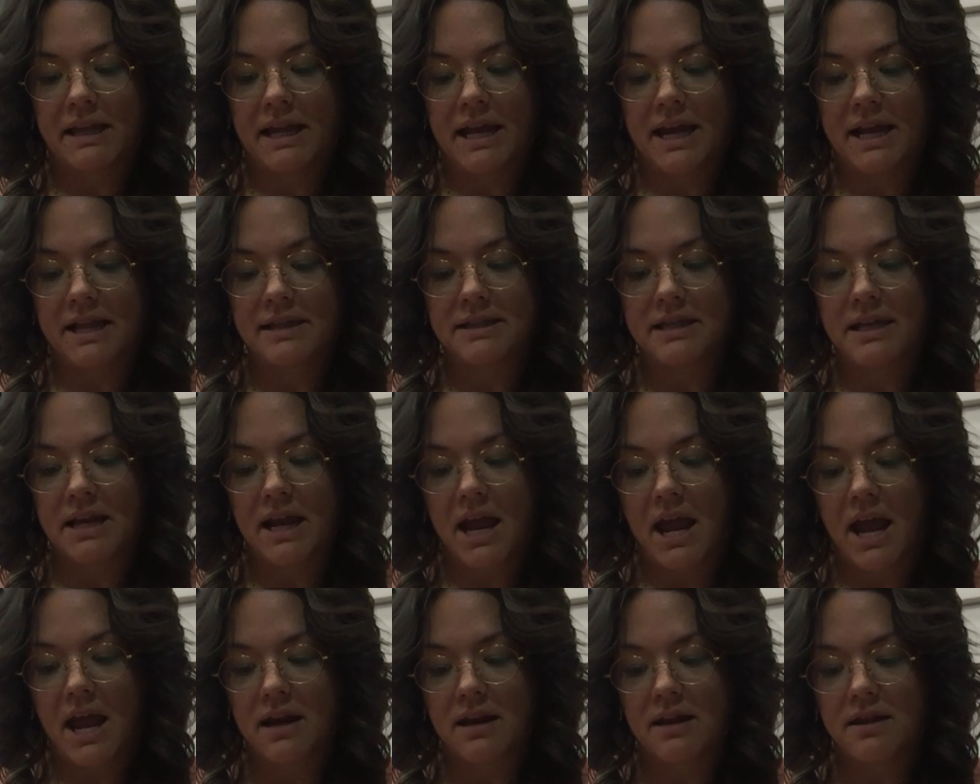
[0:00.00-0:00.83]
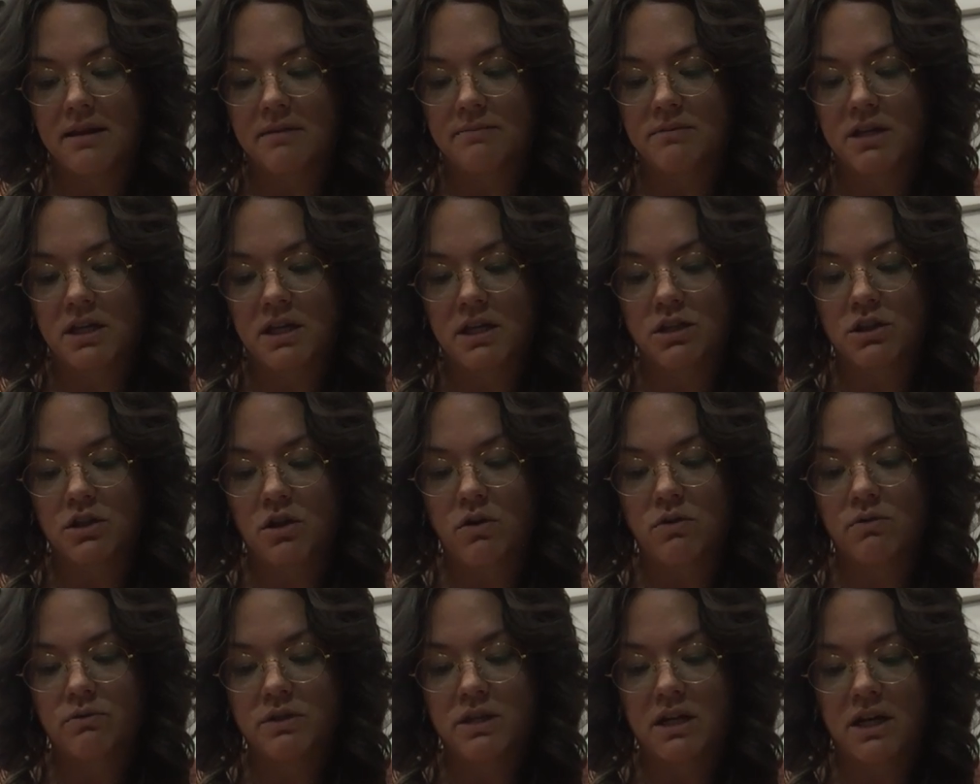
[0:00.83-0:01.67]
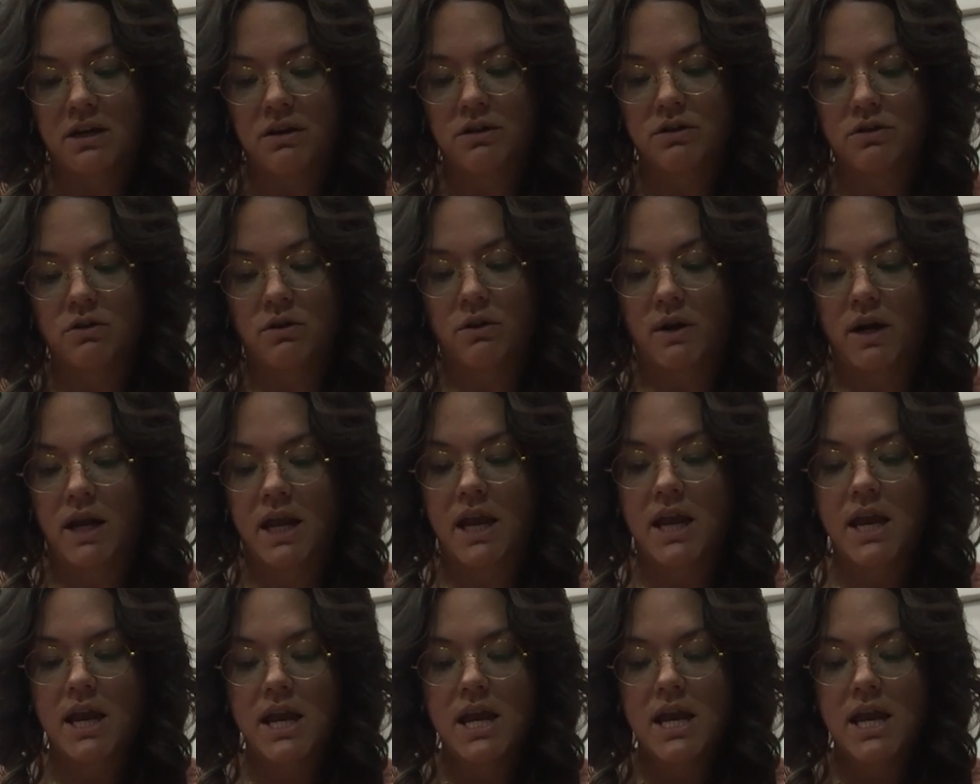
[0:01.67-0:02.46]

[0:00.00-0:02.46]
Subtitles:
lands and added them to his own territory.